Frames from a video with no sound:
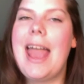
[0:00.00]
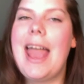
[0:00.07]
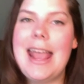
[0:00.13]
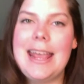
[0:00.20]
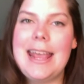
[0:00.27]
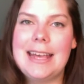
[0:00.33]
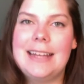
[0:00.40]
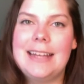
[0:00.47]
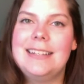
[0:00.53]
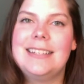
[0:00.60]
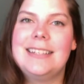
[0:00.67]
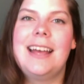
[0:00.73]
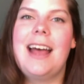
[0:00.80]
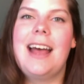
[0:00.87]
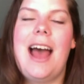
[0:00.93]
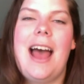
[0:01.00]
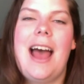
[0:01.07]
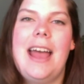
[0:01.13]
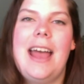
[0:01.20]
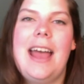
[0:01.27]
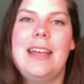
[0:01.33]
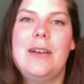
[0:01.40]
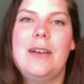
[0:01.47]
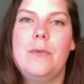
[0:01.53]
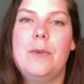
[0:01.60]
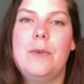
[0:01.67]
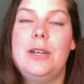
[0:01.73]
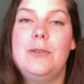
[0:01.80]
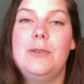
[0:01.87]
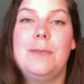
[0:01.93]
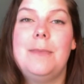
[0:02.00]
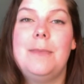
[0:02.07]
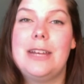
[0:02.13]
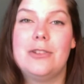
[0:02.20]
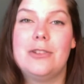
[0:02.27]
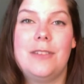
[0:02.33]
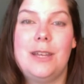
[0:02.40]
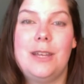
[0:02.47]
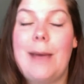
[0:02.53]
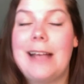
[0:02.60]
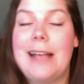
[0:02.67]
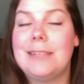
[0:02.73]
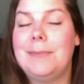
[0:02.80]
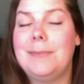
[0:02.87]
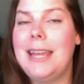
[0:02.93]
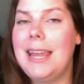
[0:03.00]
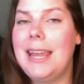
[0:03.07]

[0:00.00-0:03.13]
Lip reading: And I want you to make sure that you ask me